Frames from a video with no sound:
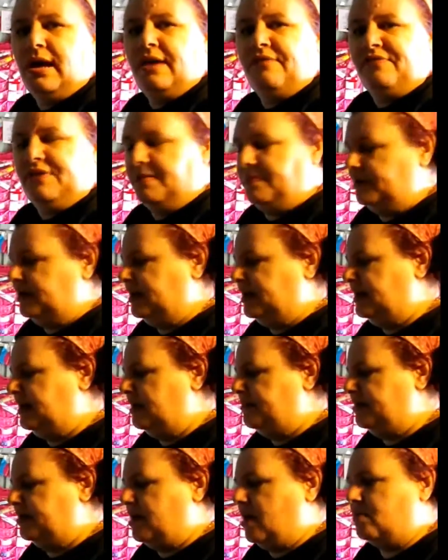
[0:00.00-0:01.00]
if anybody can
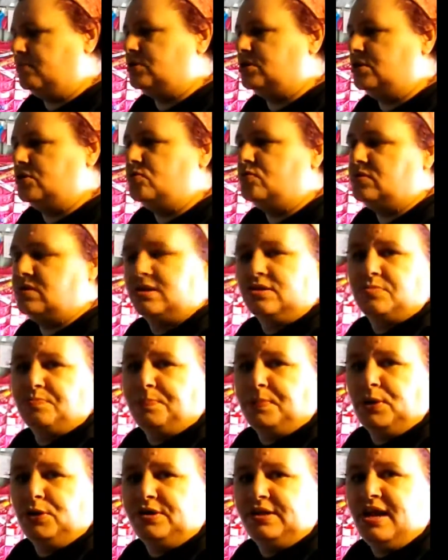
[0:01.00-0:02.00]
let me know how to use this
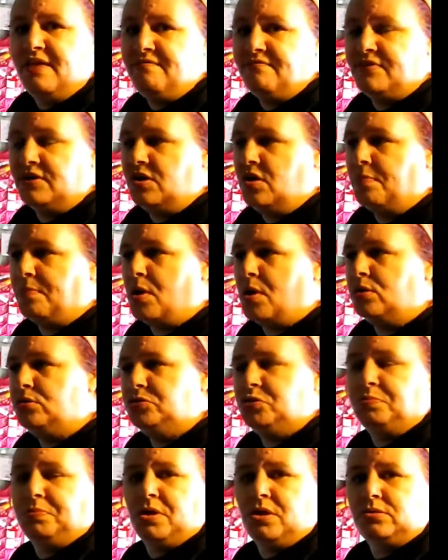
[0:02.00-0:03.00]
bloody envelope
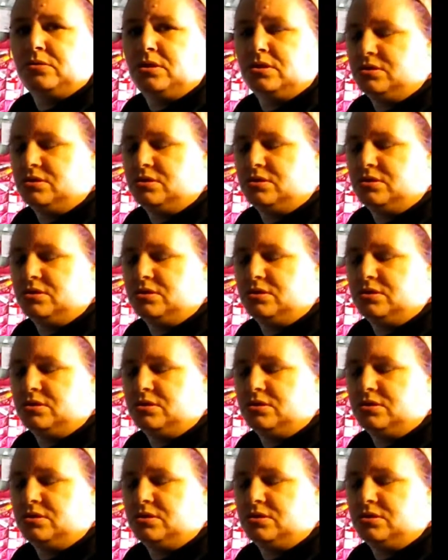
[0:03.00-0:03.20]
Punchboard,